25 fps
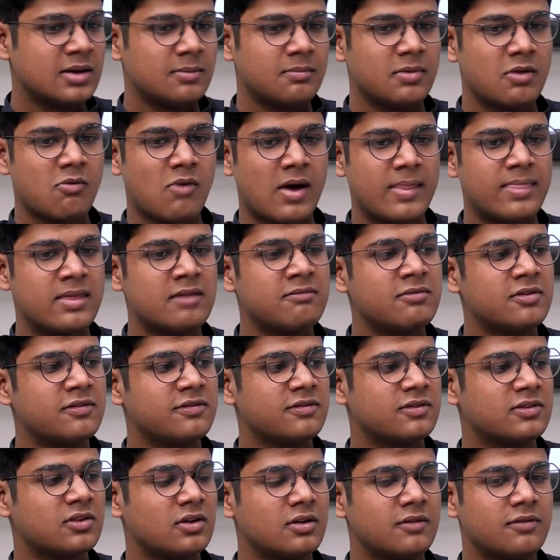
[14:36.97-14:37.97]
But one thing we
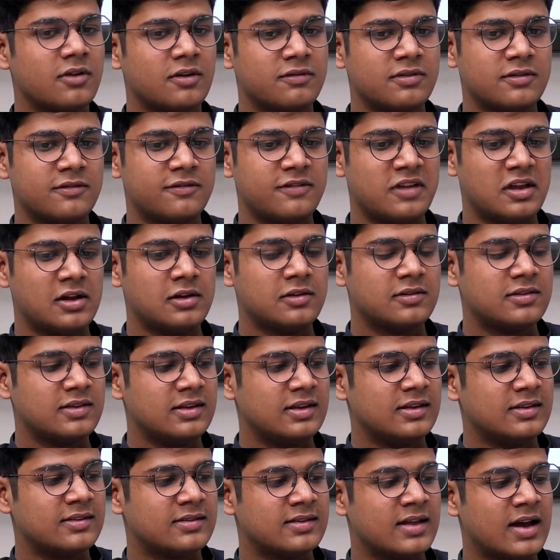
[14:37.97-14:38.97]
sort of often fail to
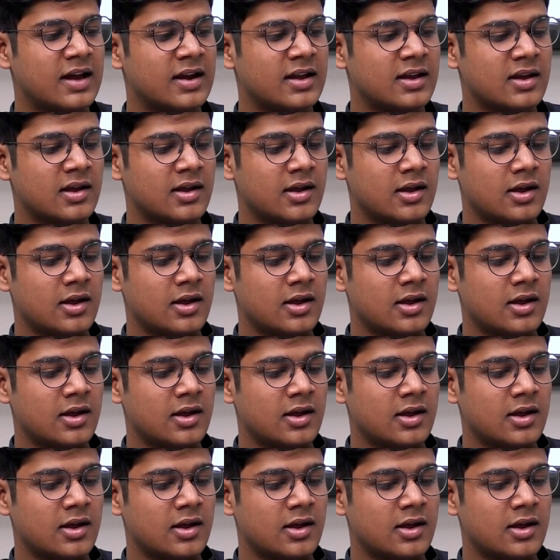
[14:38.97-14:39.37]
see is that